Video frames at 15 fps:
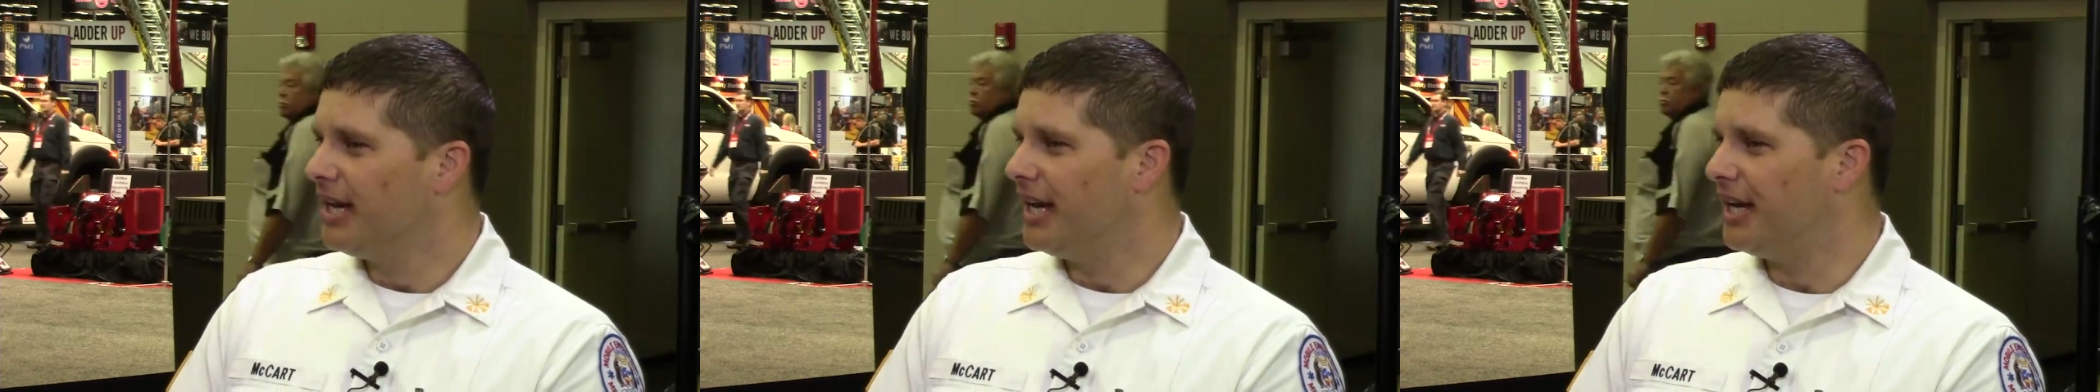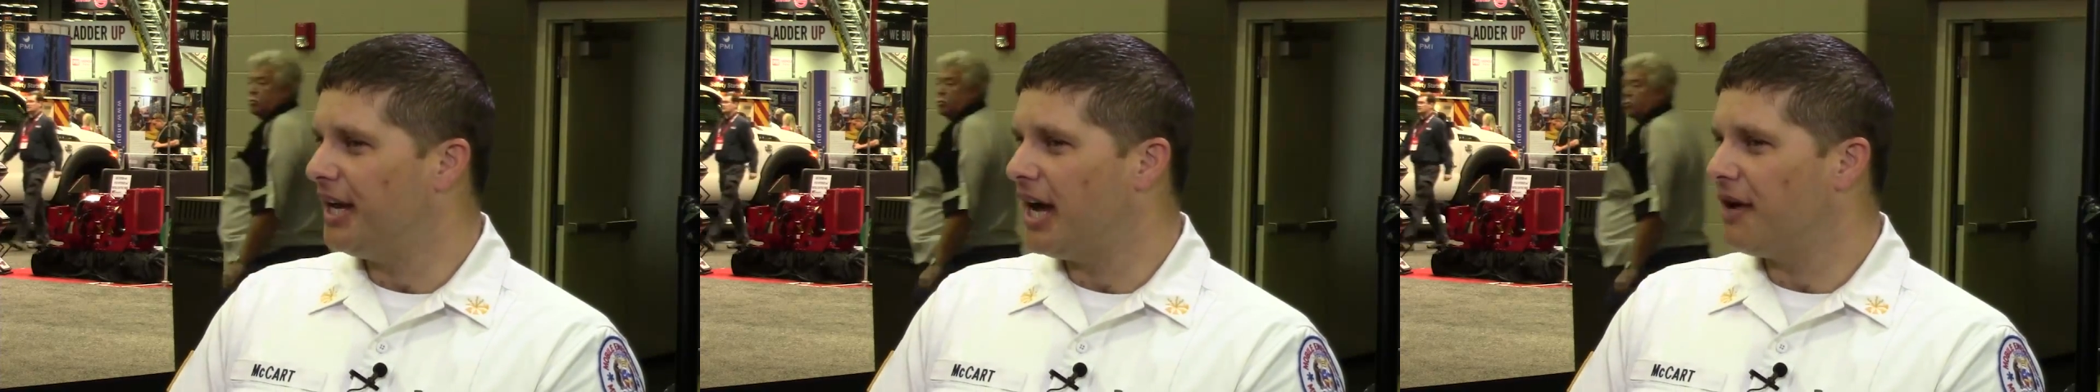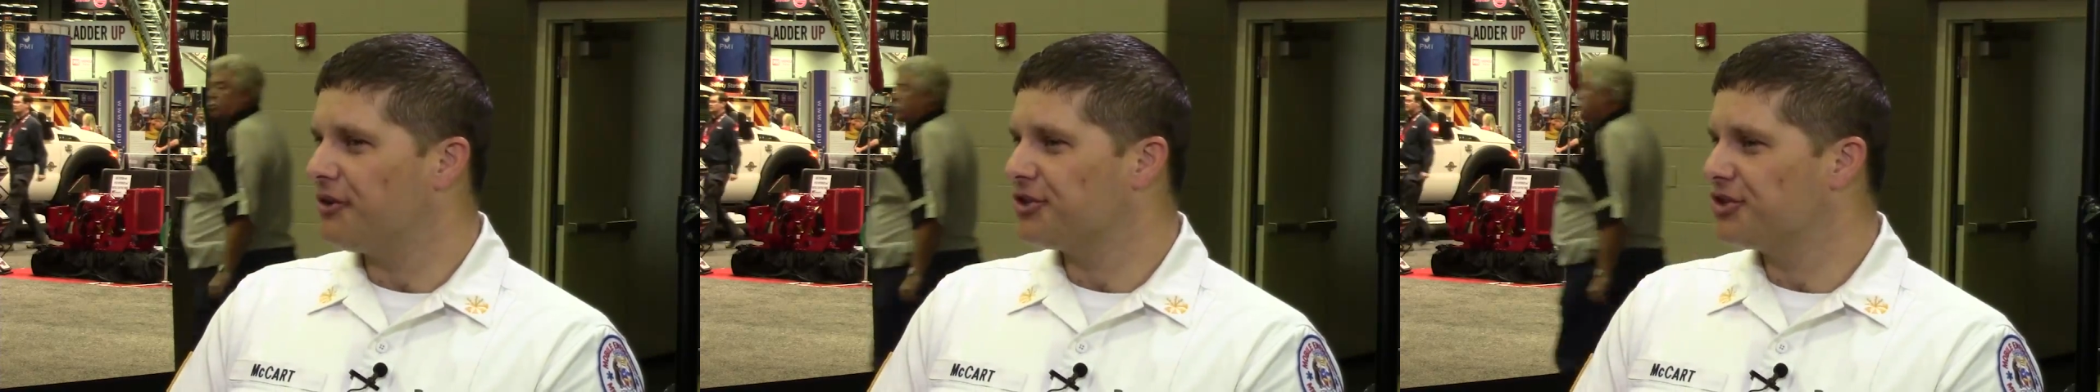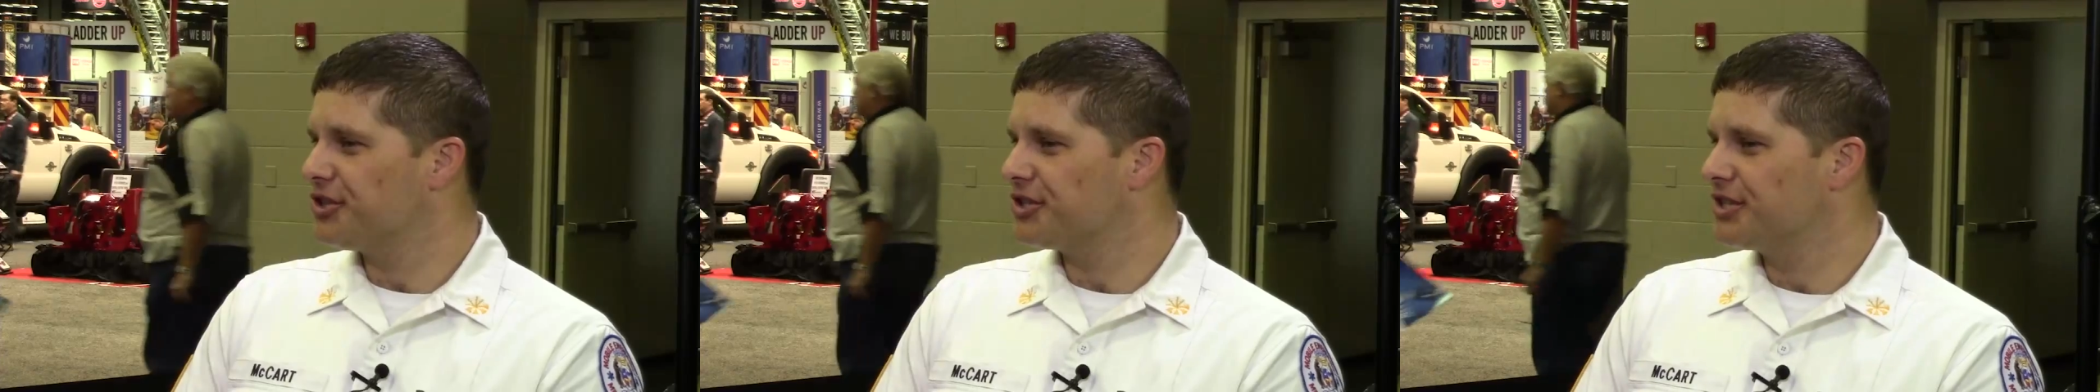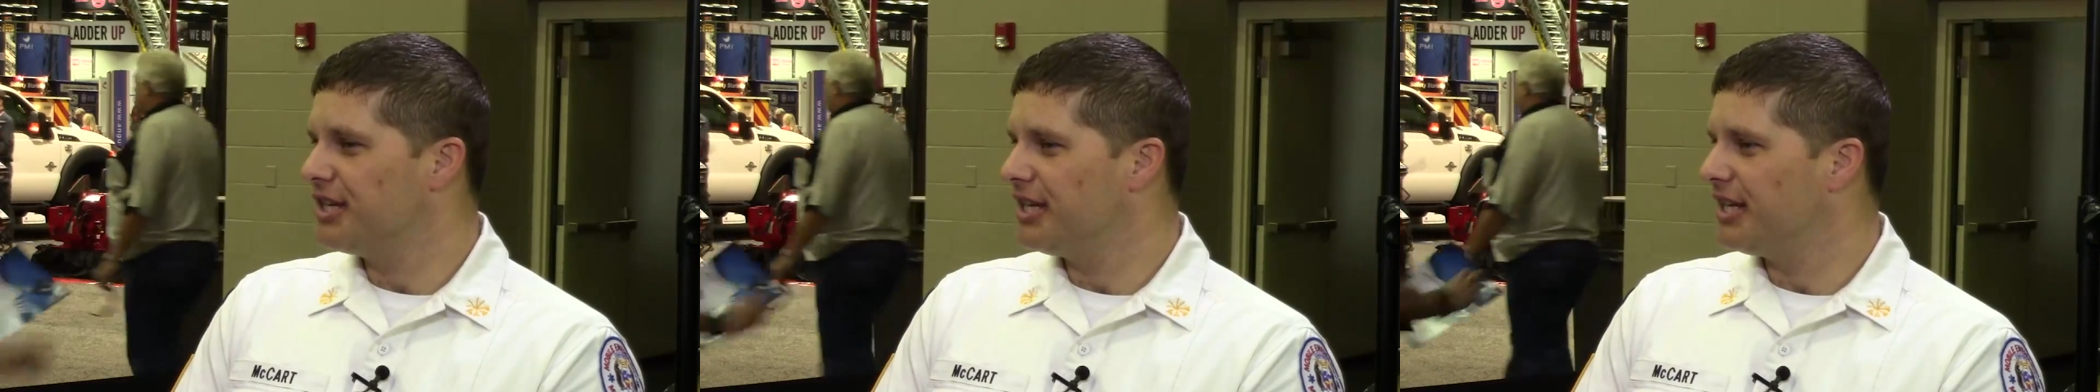And now it's
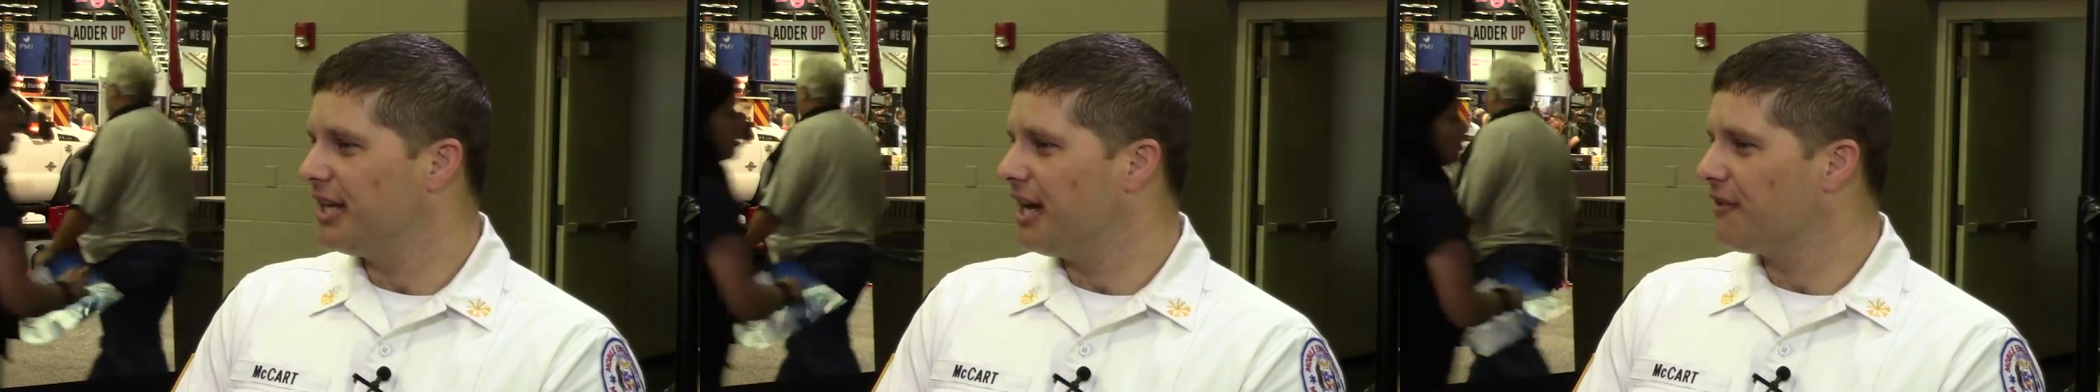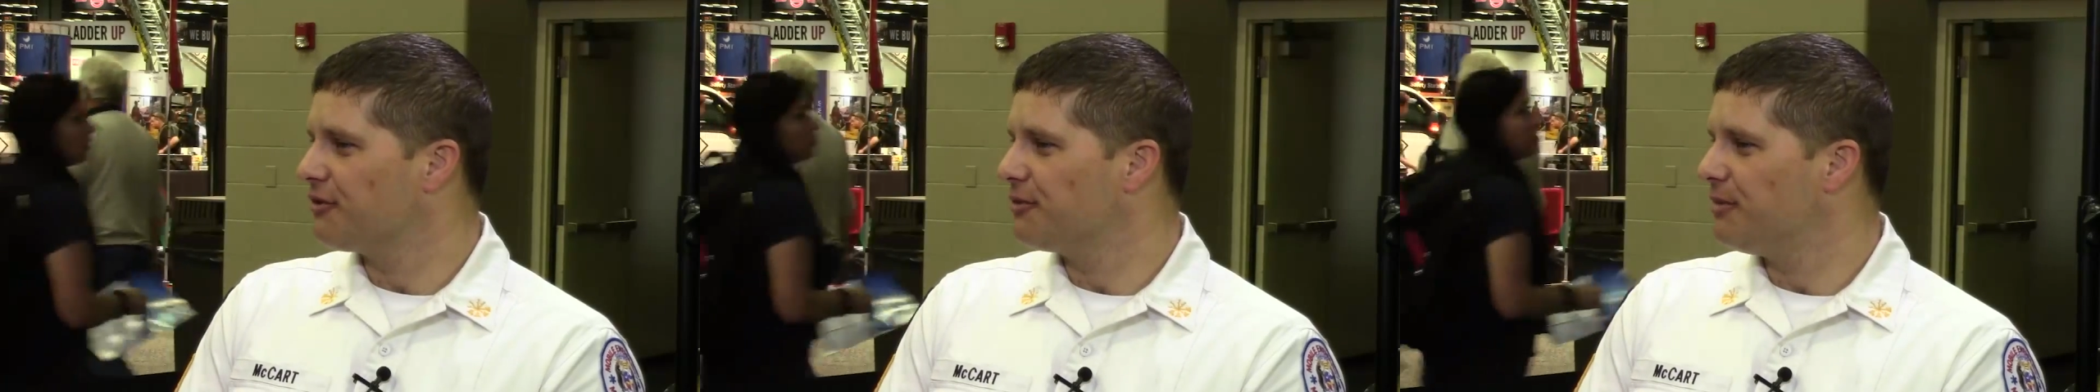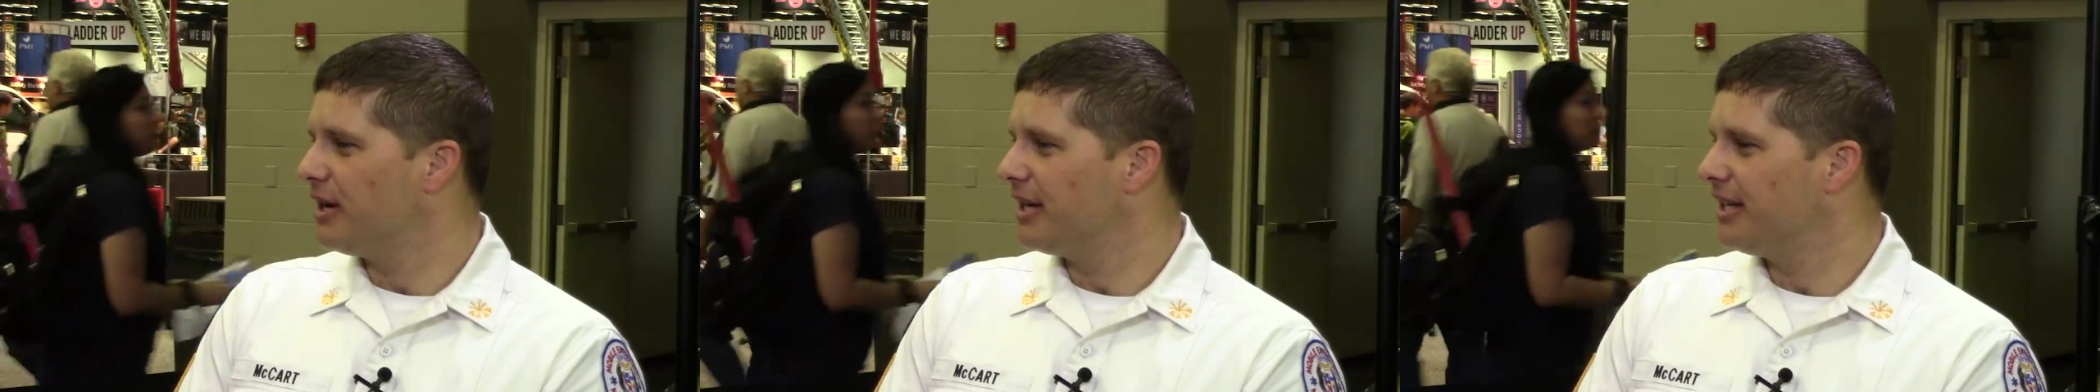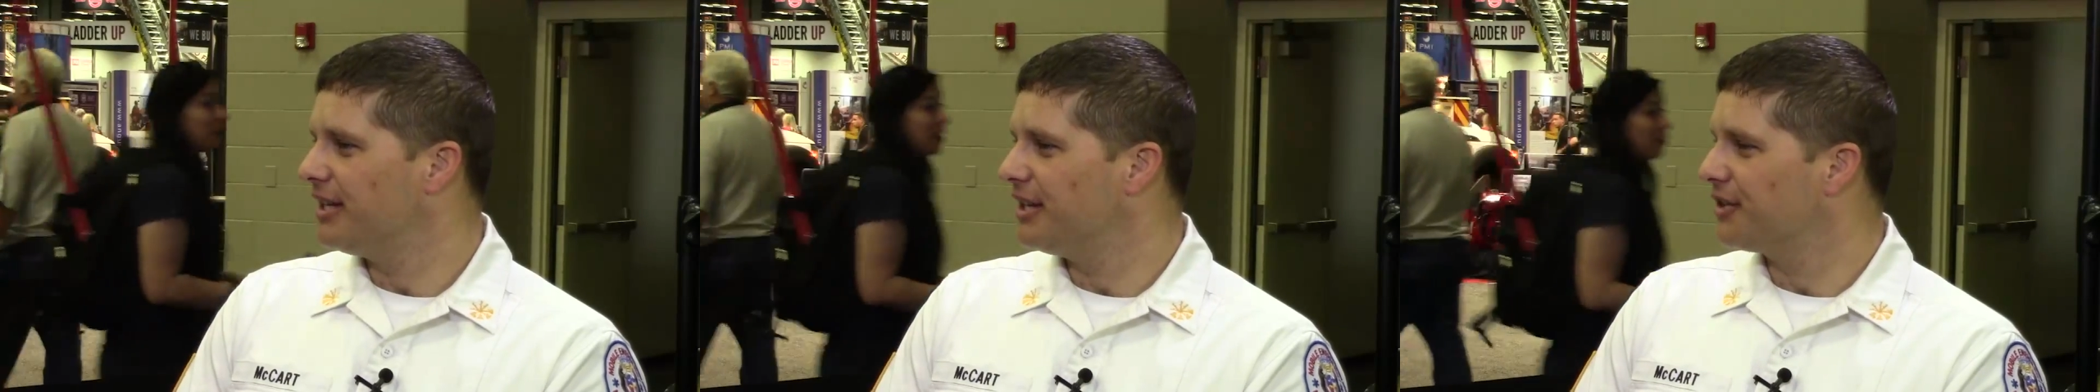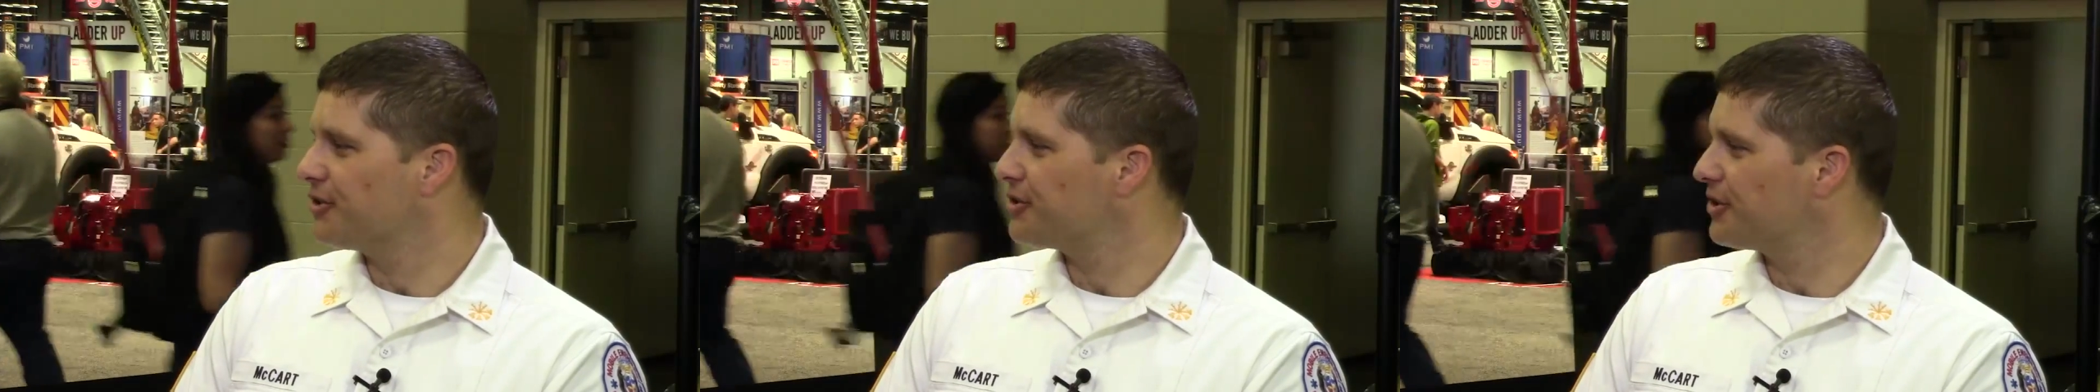just getting everybody
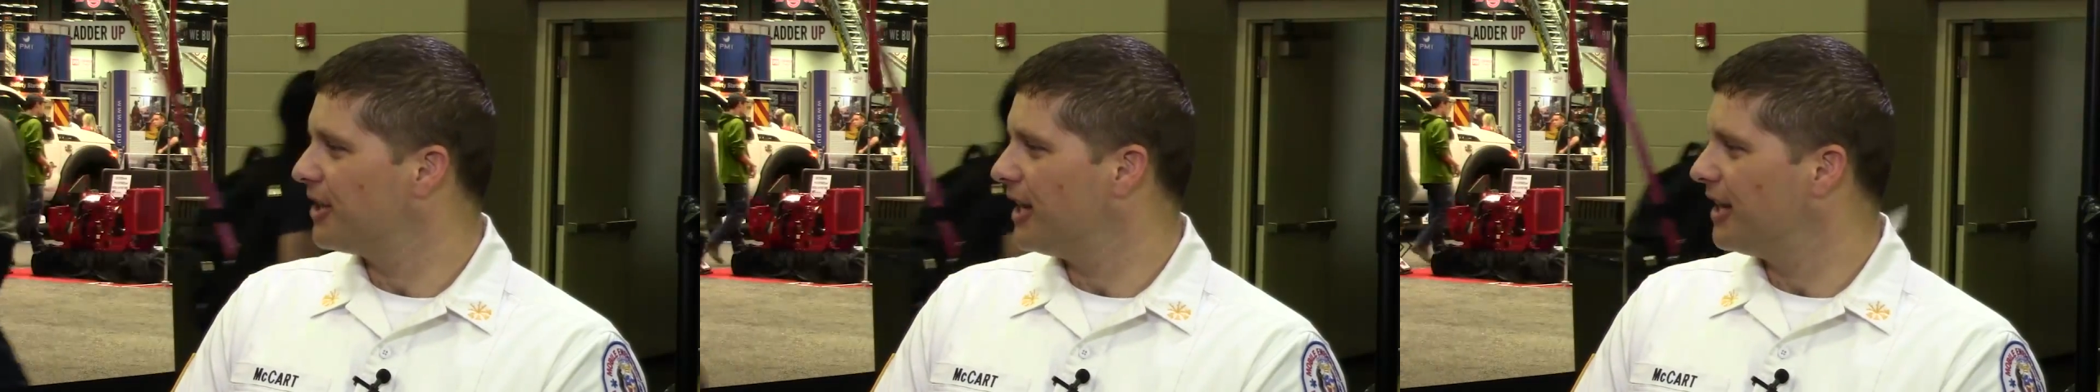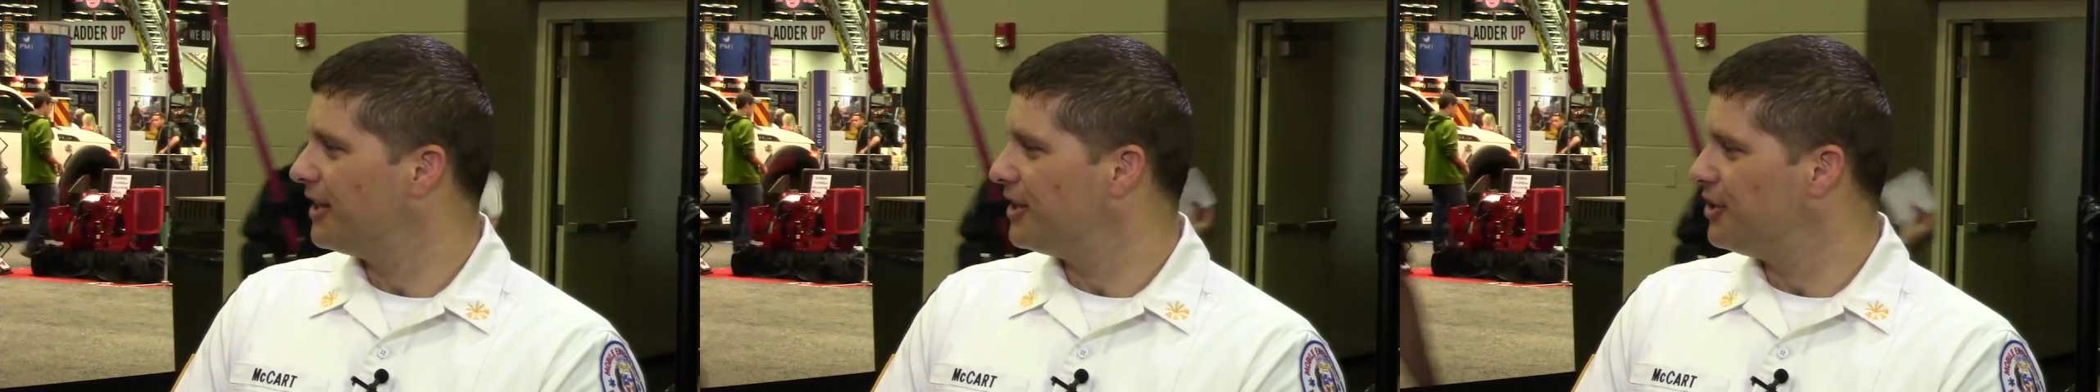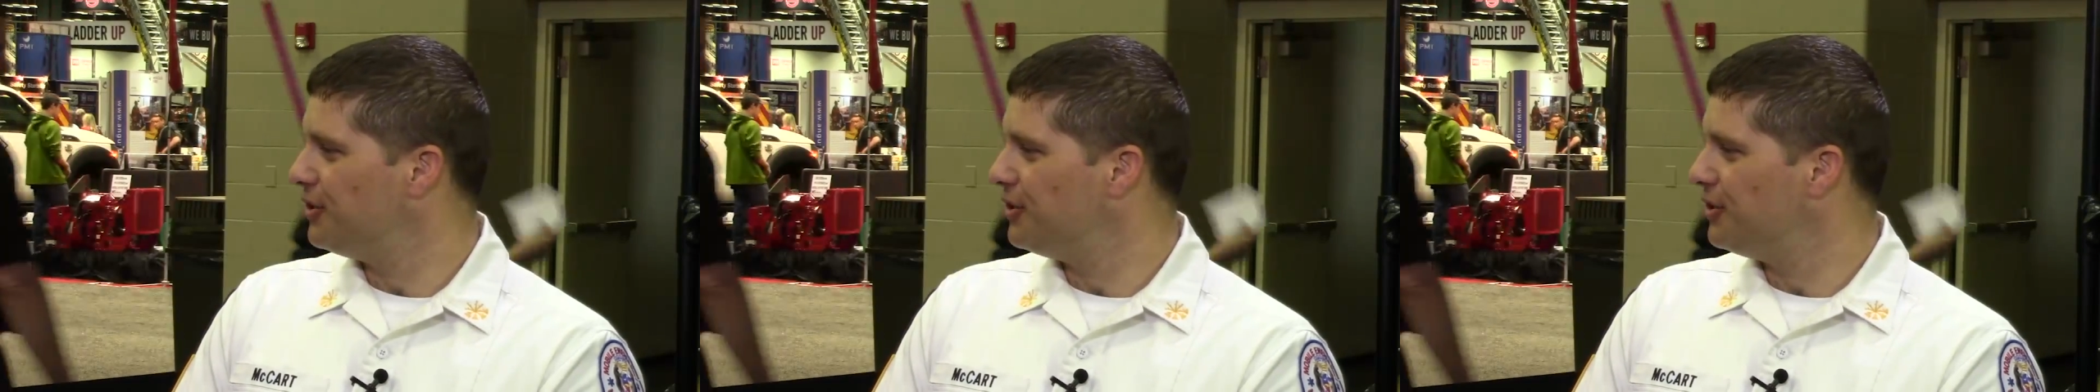to understand